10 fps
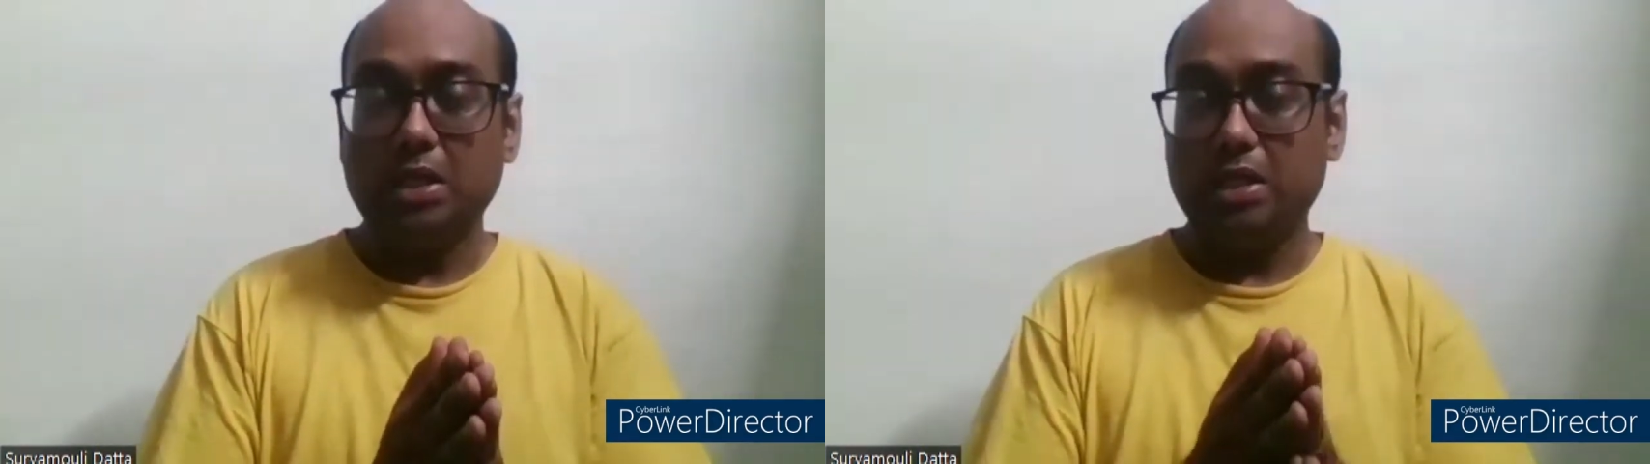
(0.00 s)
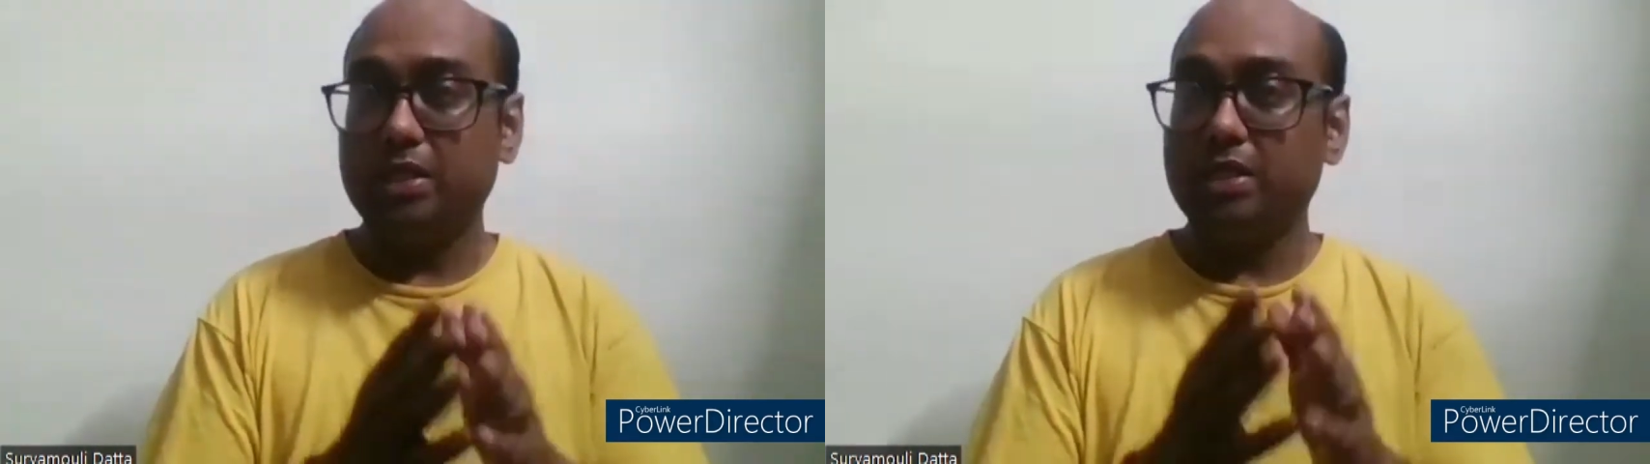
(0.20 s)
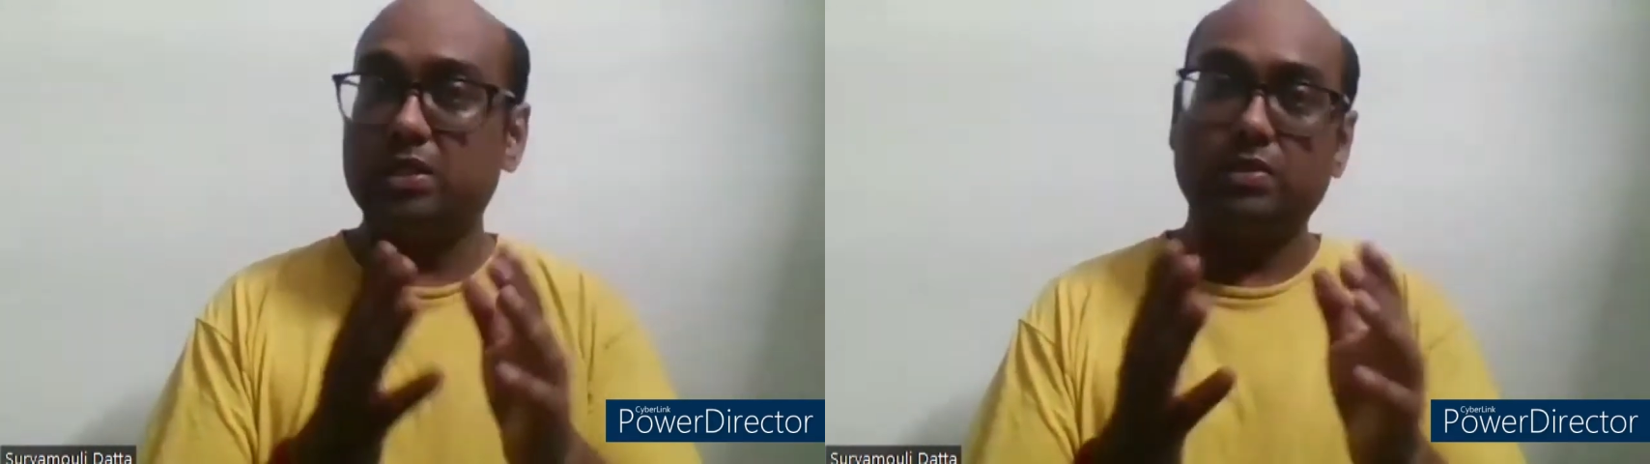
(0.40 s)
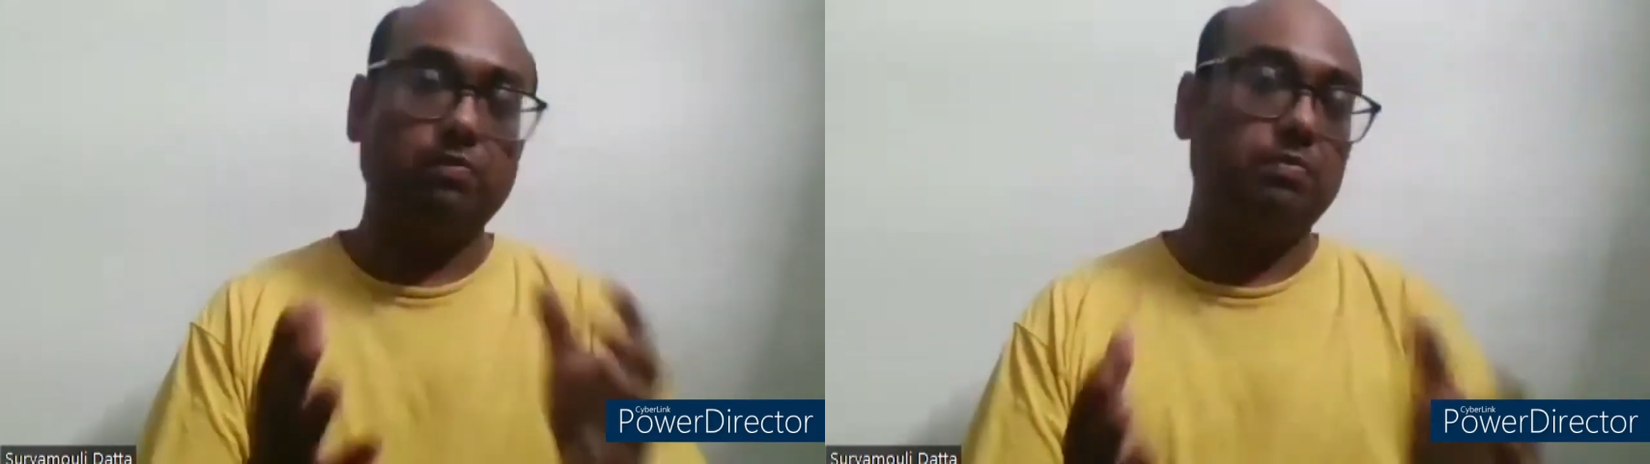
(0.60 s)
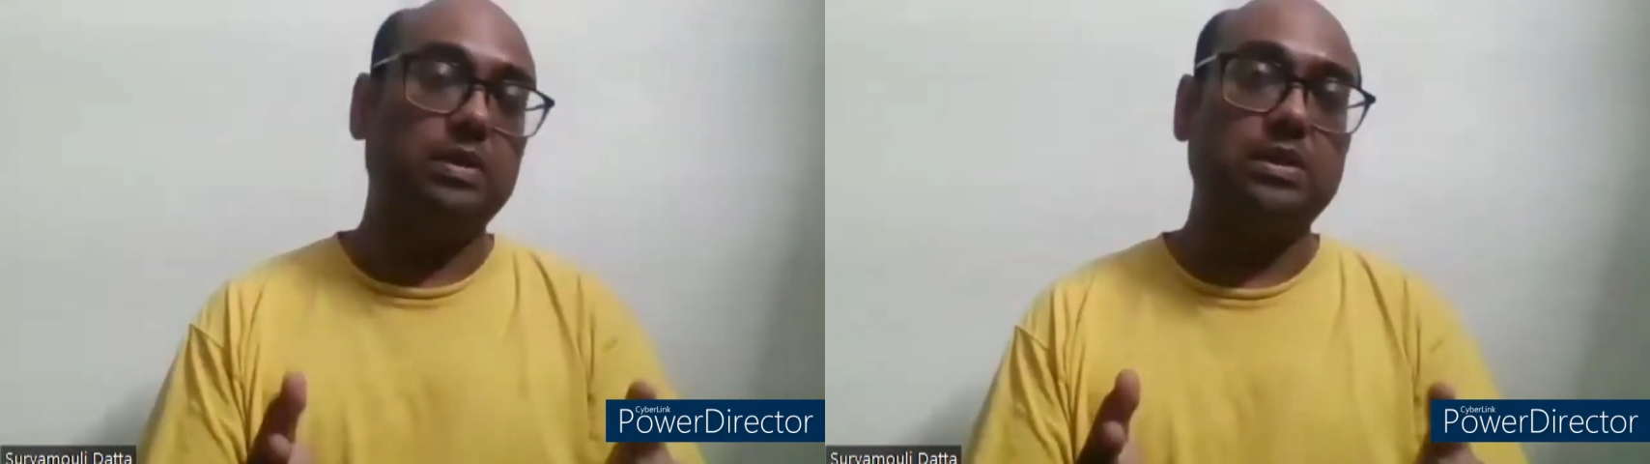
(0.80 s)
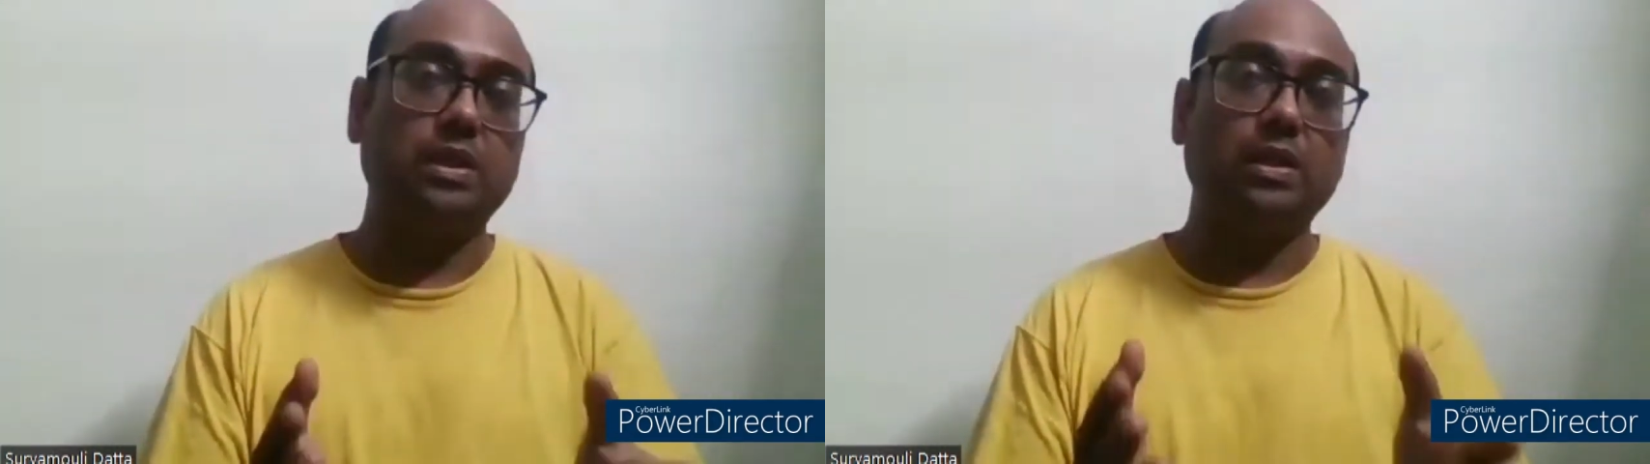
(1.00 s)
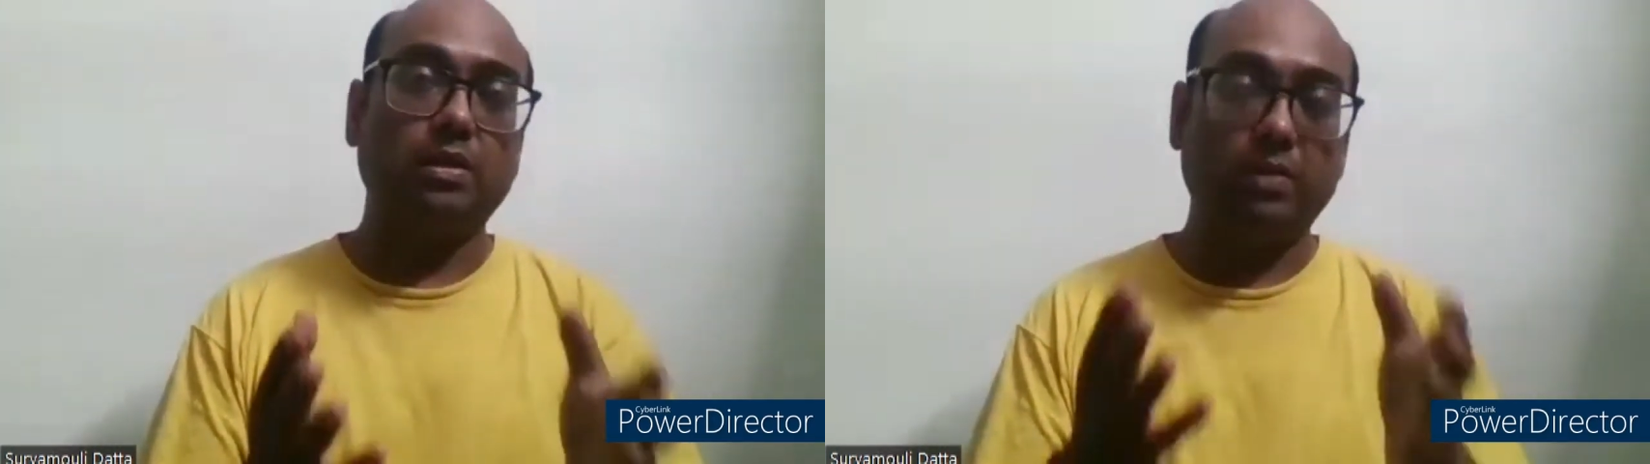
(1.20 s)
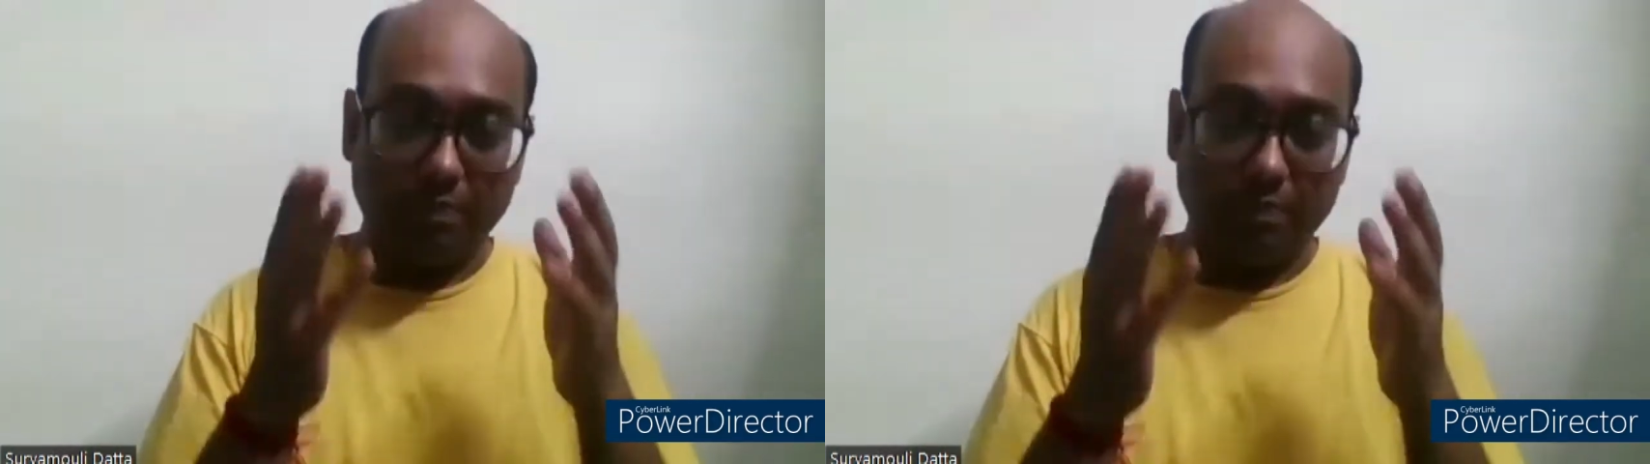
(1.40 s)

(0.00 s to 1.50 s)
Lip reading: they